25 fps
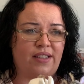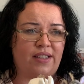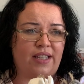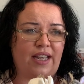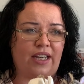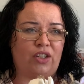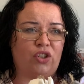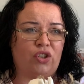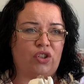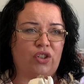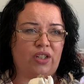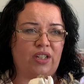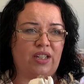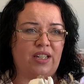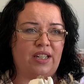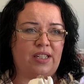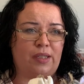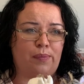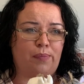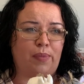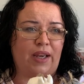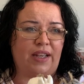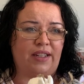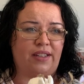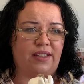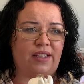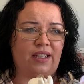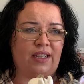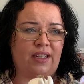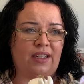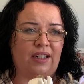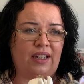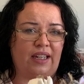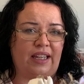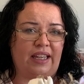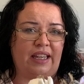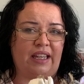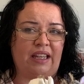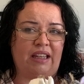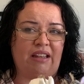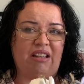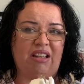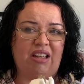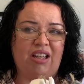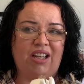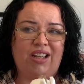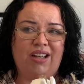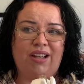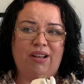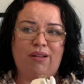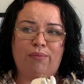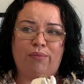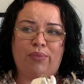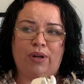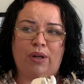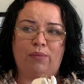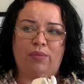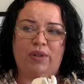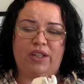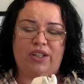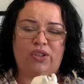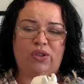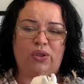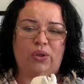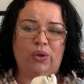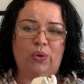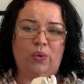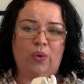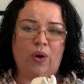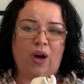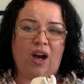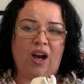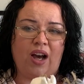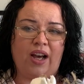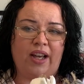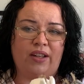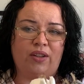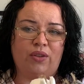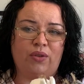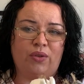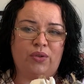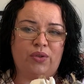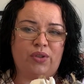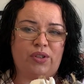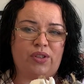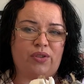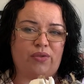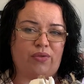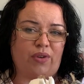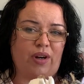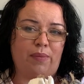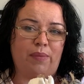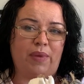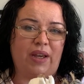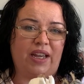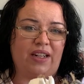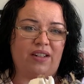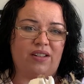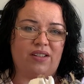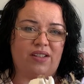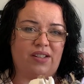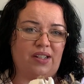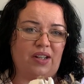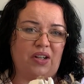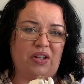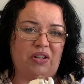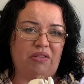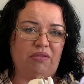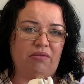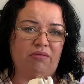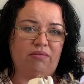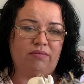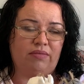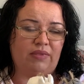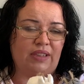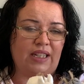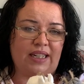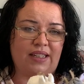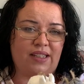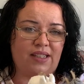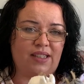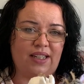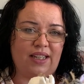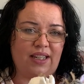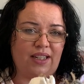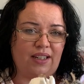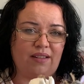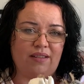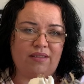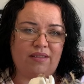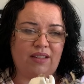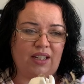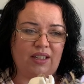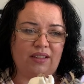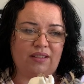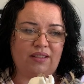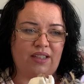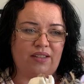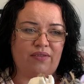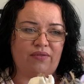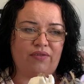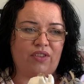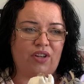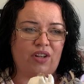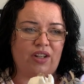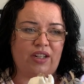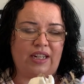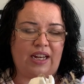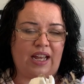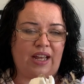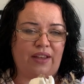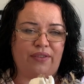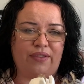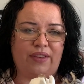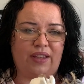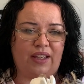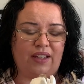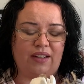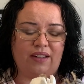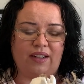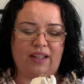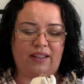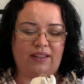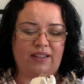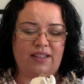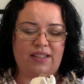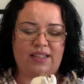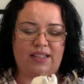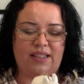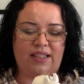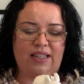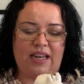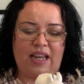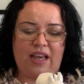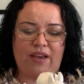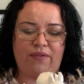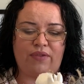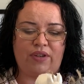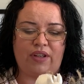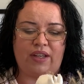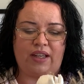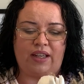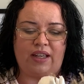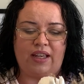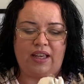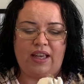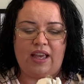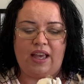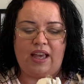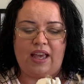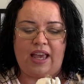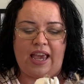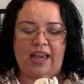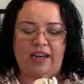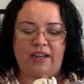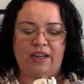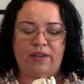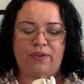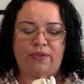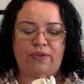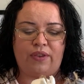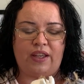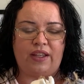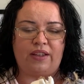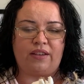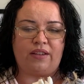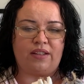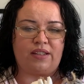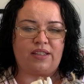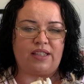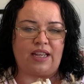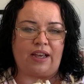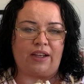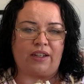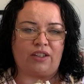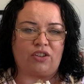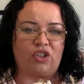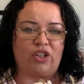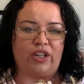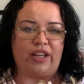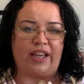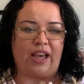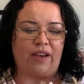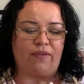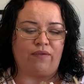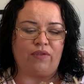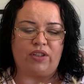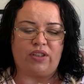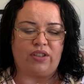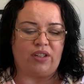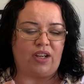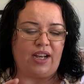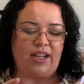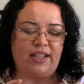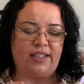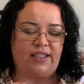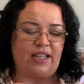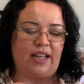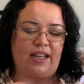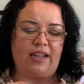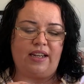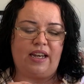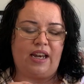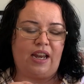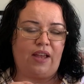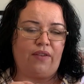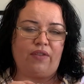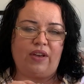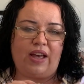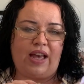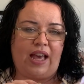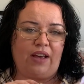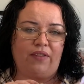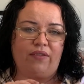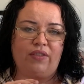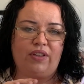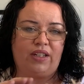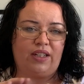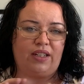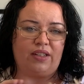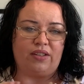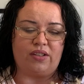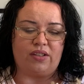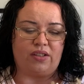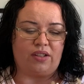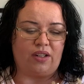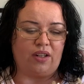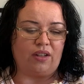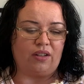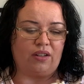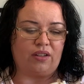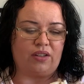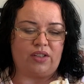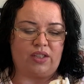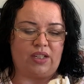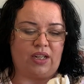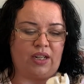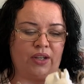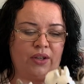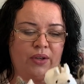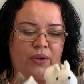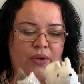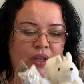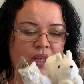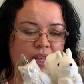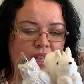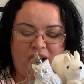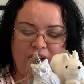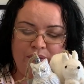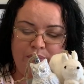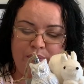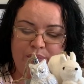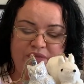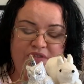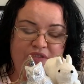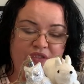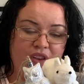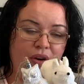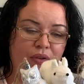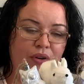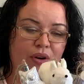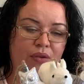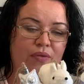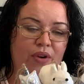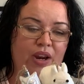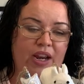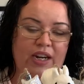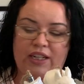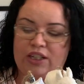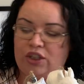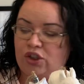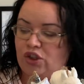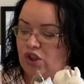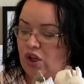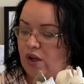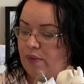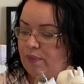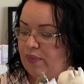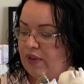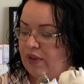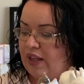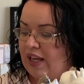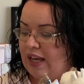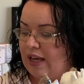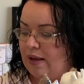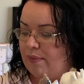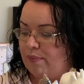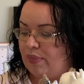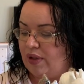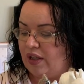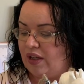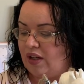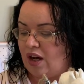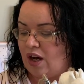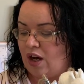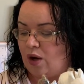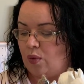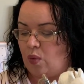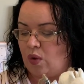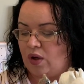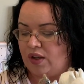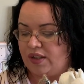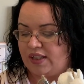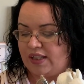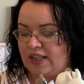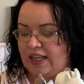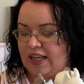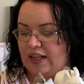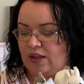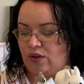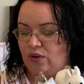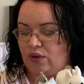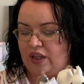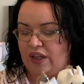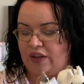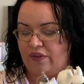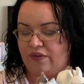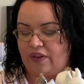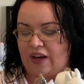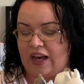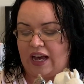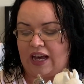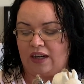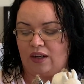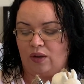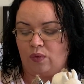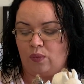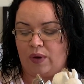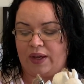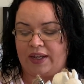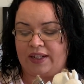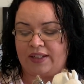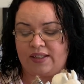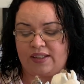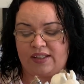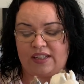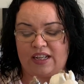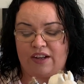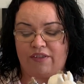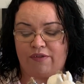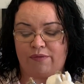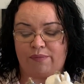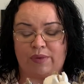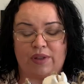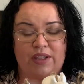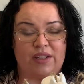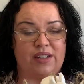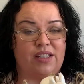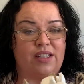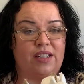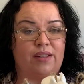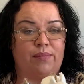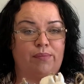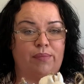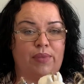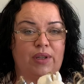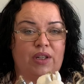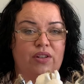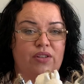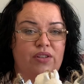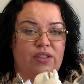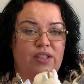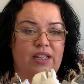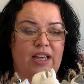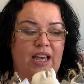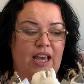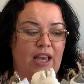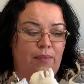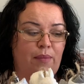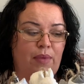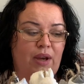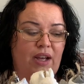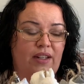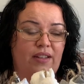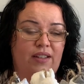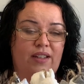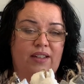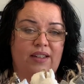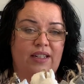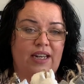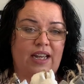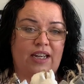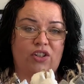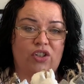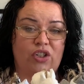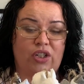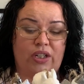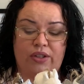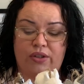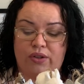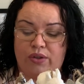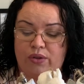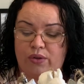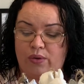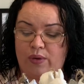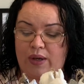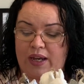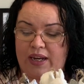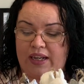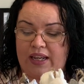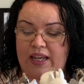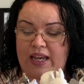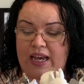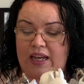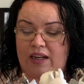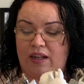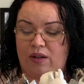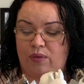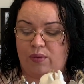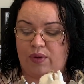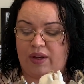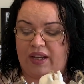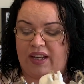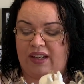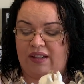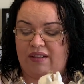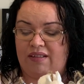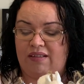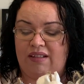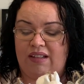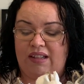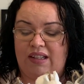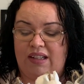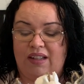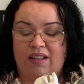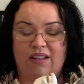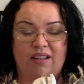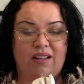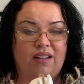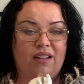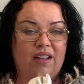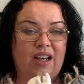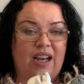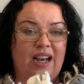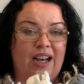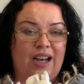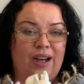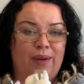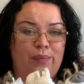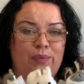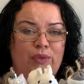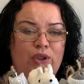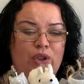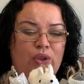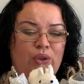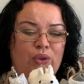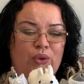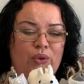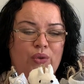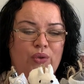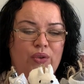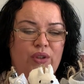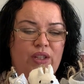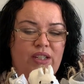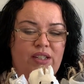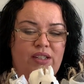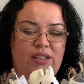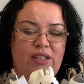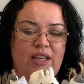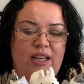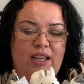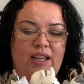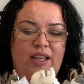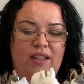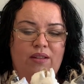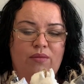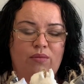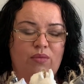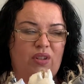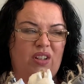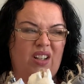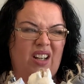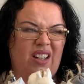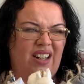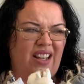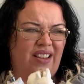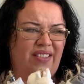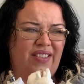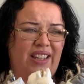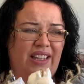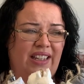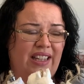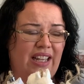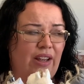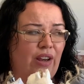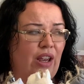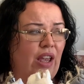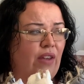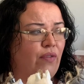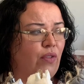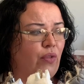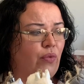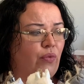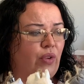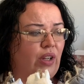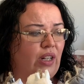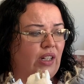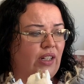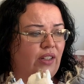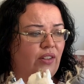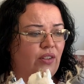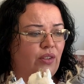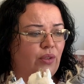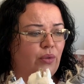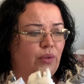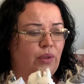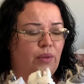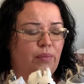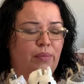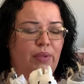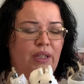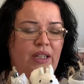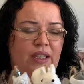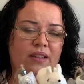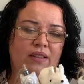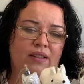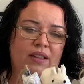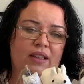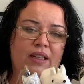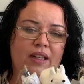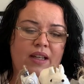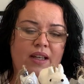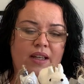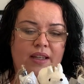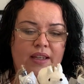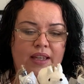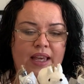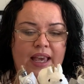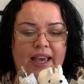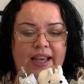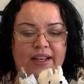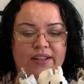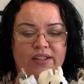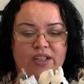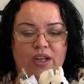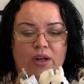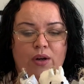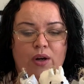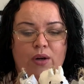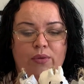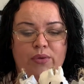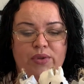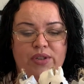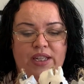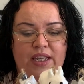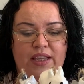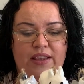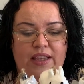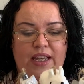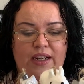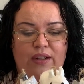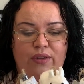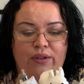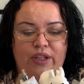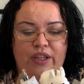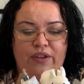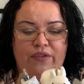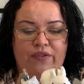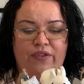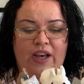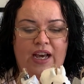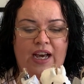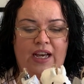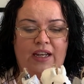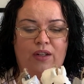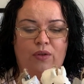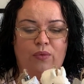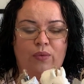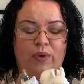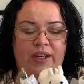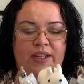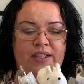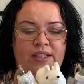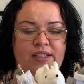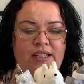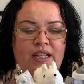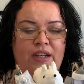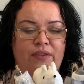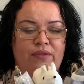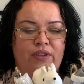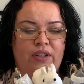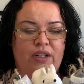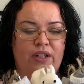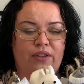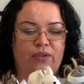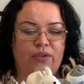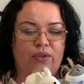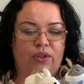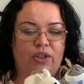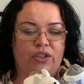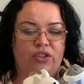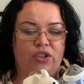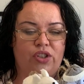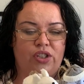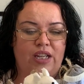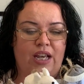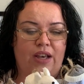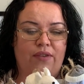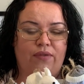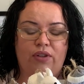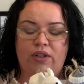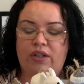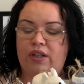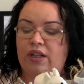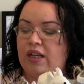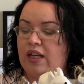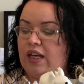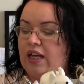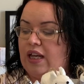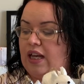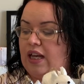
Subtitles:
section is basically probably 2 aisles, 3 meters long. That's it. Like they've got nothing. Like there's never anything that's actually advertised. They never have it in stock. So I very rarely shop there, but I was there looking for Halloween stuff because Kmart didn't actually do any Halloween decor this year. Well, I don't think they ever really do it, but yeah, so I was in there looking for Halloween stuff, and I thought I'd just have a